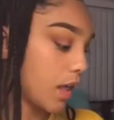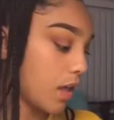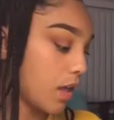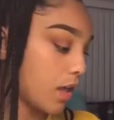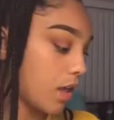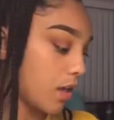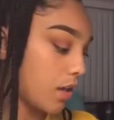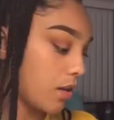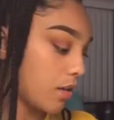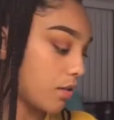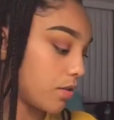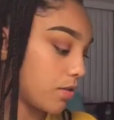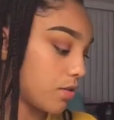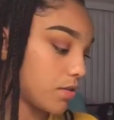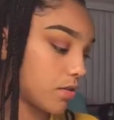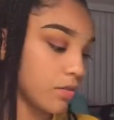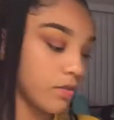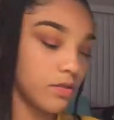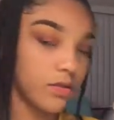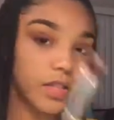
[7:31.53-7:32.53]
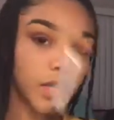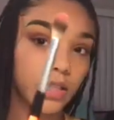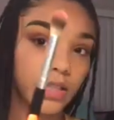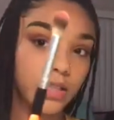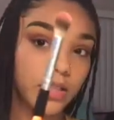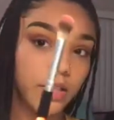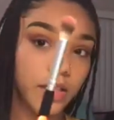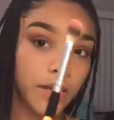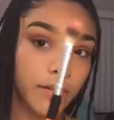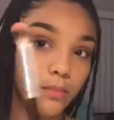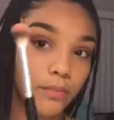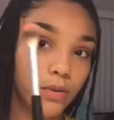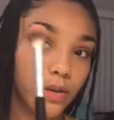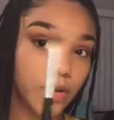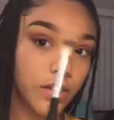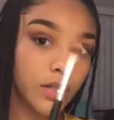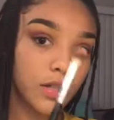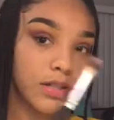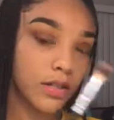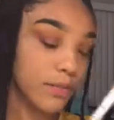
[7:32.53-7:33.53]
And you're just going to take the same
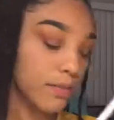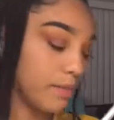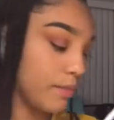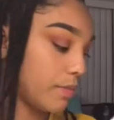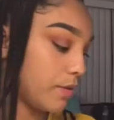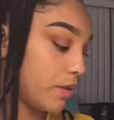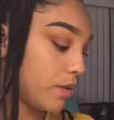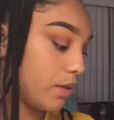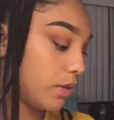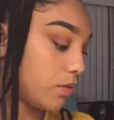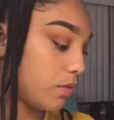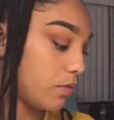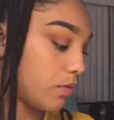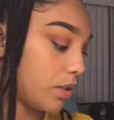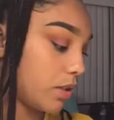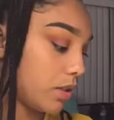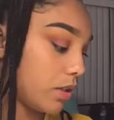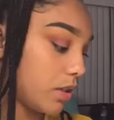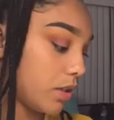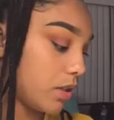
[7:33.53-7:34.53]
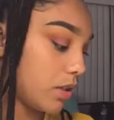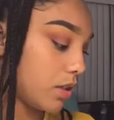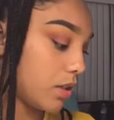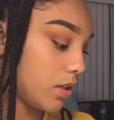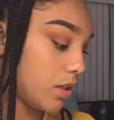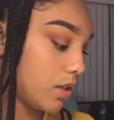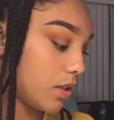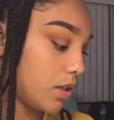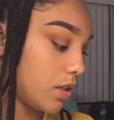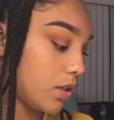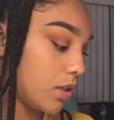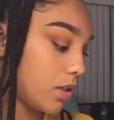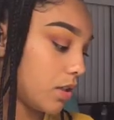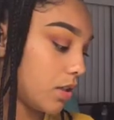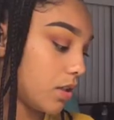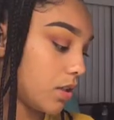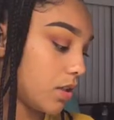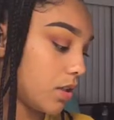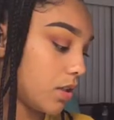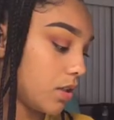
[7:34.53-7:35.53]
brush, but only
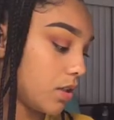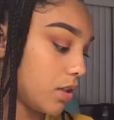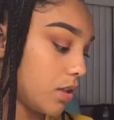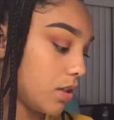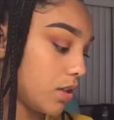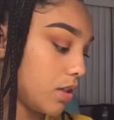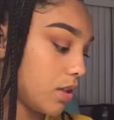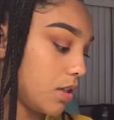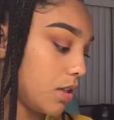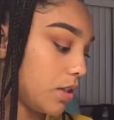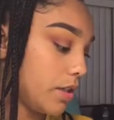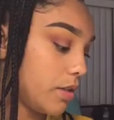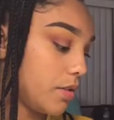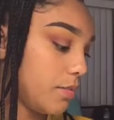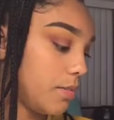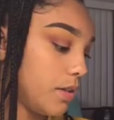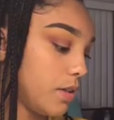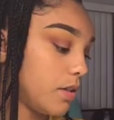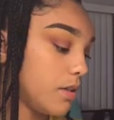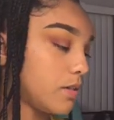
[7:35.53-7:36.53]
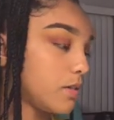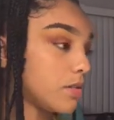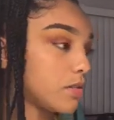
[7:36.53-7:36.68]
a little bit.